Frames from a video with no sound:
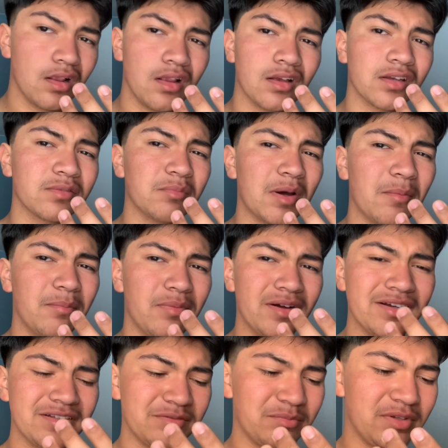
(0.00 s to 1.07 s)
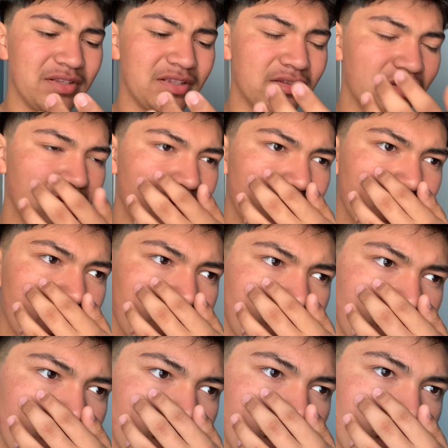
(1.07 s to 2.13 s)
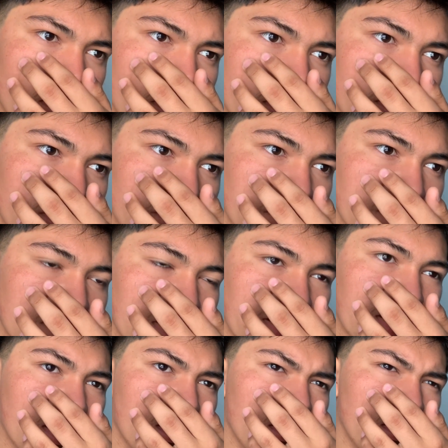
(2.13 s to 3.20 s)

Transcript: Because my breath smells like,